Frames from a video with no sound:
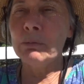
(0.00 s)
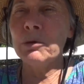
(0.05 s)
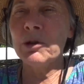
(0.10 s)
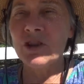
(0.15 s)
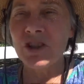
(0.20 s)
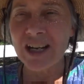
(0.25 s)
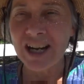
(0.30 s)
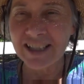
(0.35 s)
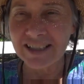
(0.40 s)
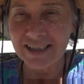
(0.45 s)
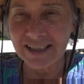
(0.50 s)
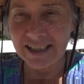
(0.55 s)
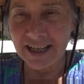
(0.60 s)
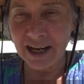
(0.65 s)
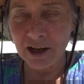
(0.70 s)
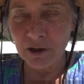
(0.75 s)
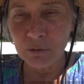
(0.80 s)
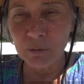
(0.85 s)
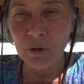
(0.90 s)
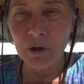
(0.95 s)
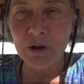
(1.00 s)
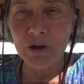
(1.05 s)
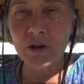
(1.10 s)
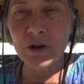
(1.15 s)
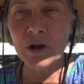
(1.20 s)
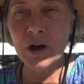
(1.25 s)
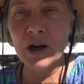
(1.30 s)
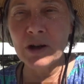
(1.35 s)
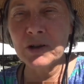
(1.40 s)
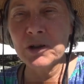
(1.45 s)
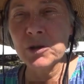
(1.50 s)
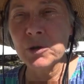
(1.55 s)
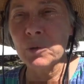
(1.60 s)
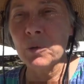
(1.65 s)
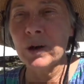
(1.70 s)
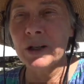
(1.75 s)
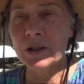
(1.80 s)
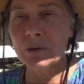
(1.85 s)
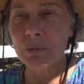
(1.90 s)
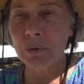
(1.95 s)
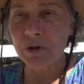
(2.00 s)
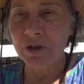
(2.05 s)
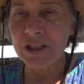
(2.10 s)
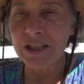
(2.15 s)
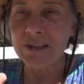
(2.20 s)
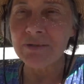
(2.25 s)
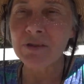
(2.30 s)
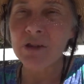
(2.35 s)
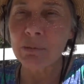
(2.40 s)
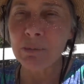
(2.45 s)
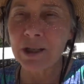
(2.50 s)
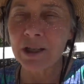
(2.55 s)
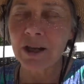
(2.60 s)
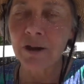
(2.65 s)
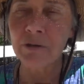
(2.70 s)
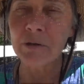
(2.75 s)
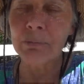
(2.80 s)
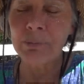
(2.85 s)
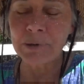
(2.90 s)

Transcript: projected outward to, to what's perceived to be other